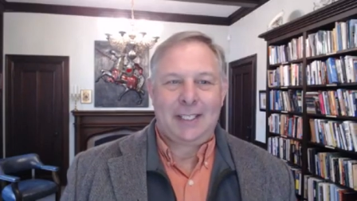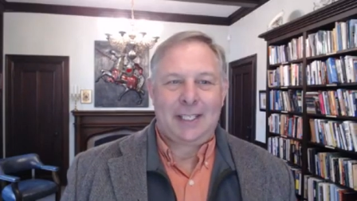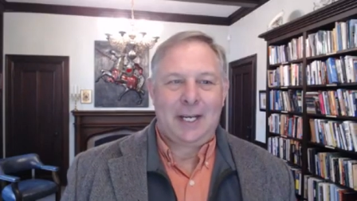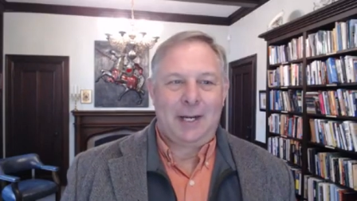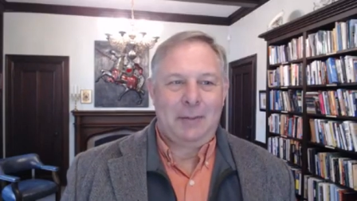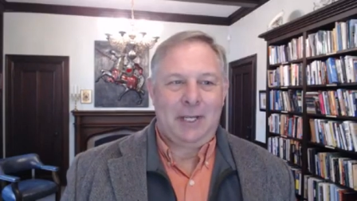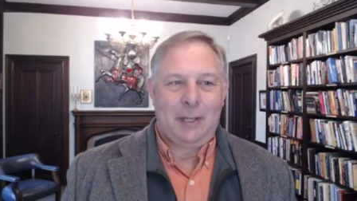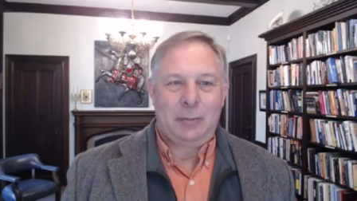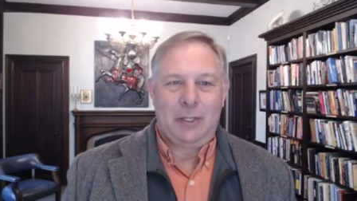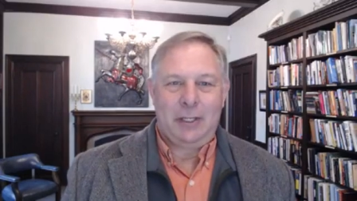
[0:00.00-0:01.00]
coming
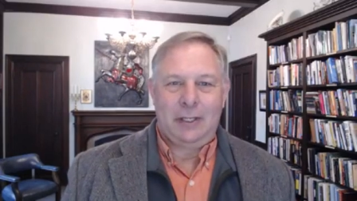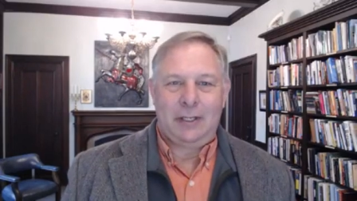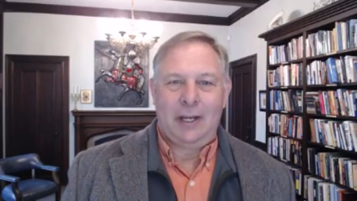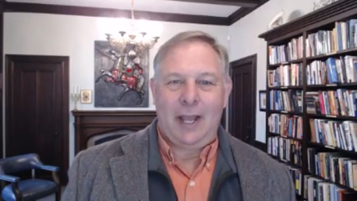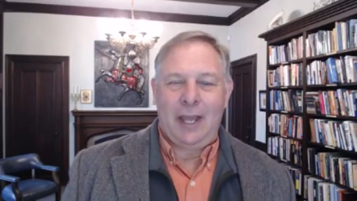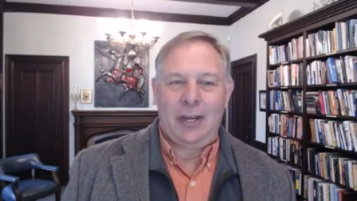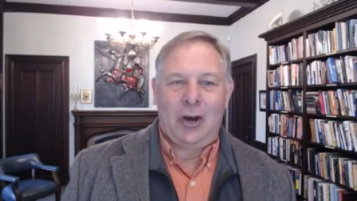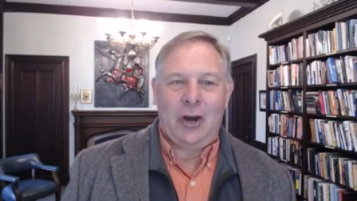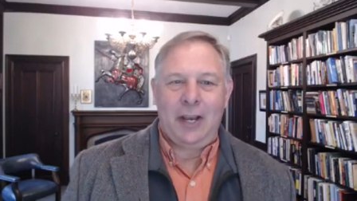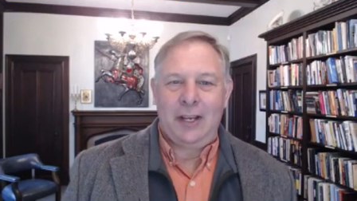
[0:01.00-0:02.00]
up here. And
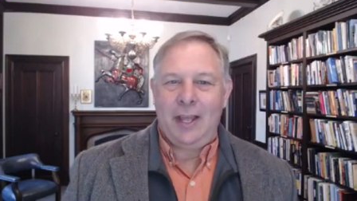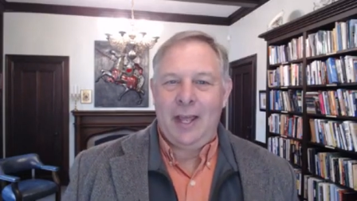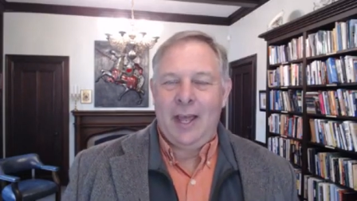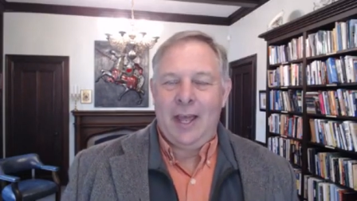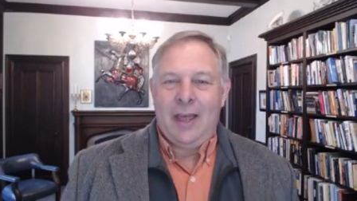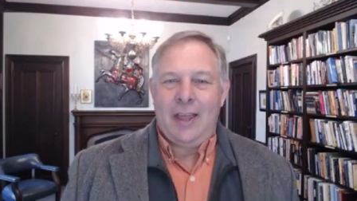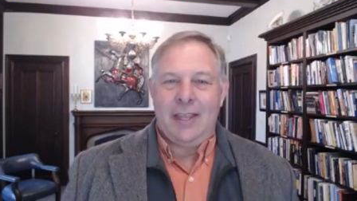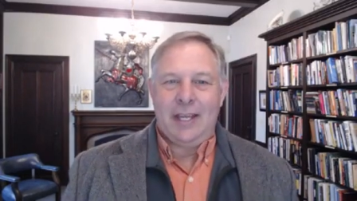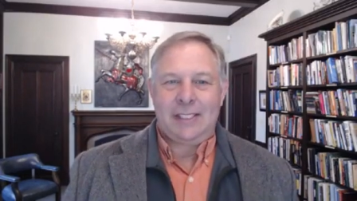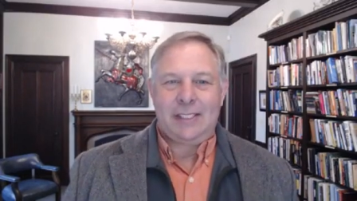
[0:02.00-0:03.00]
on
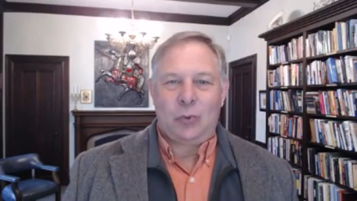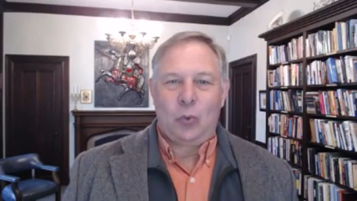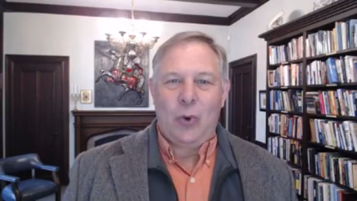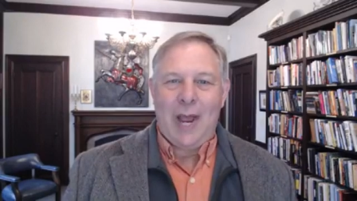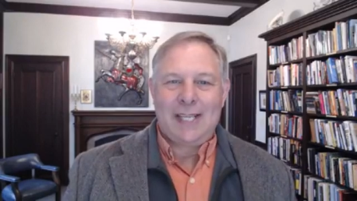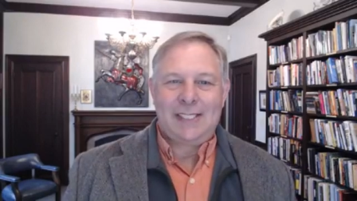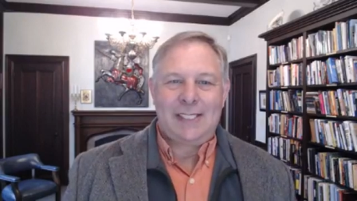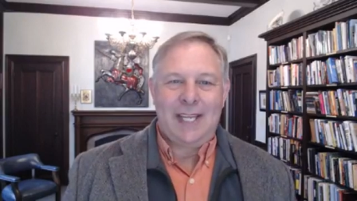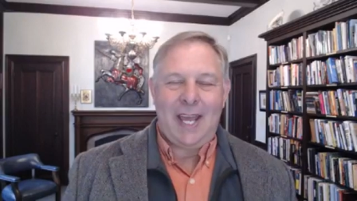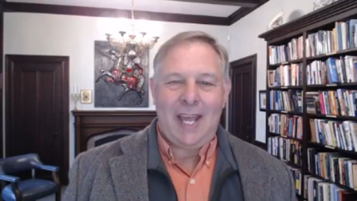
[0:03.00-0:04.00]
this
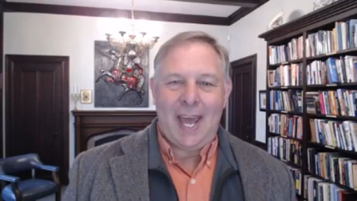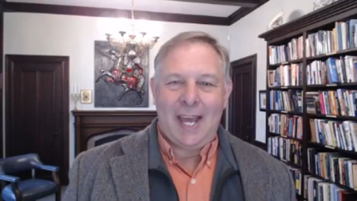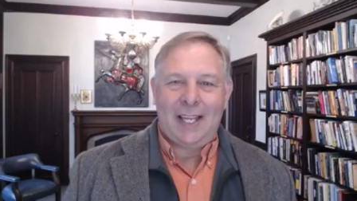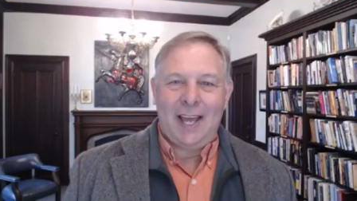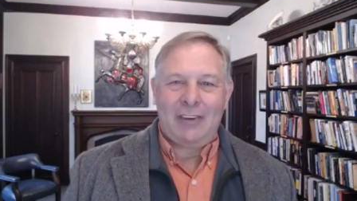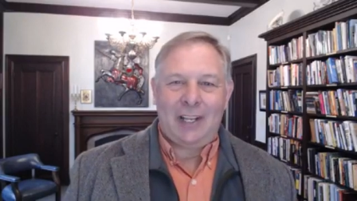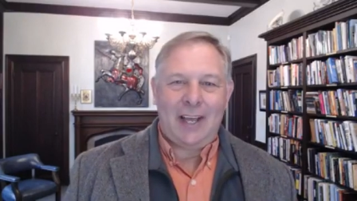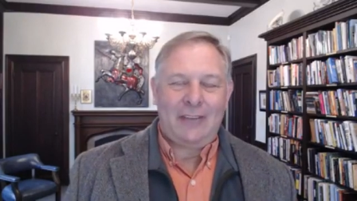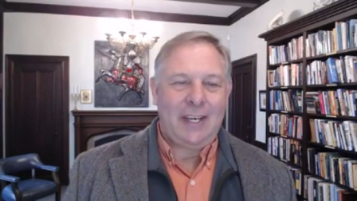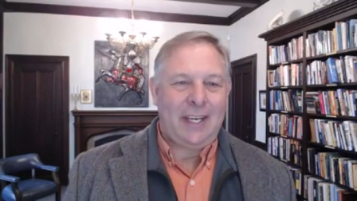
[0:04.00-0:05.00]
Wednesday at
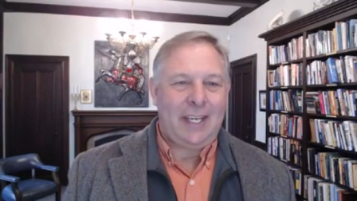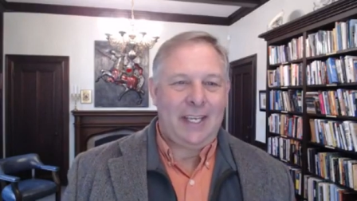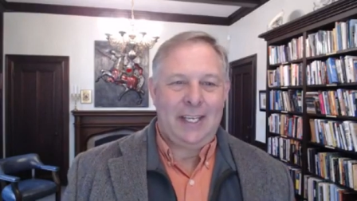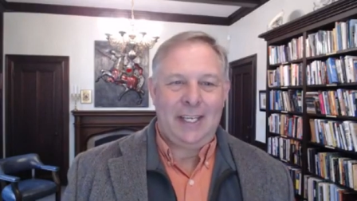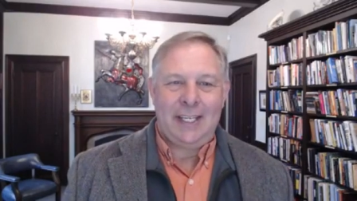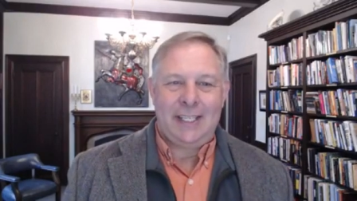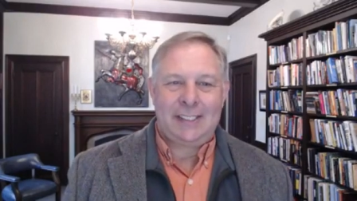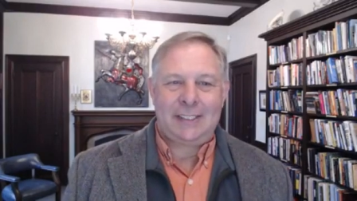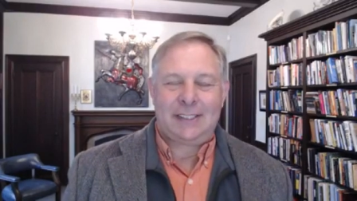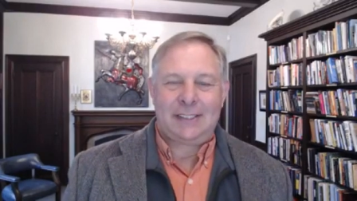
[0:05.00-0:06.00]
11:11, it
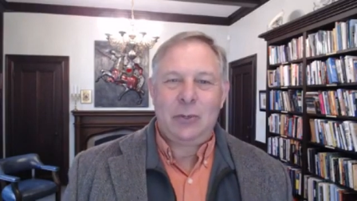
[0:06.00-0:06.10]
is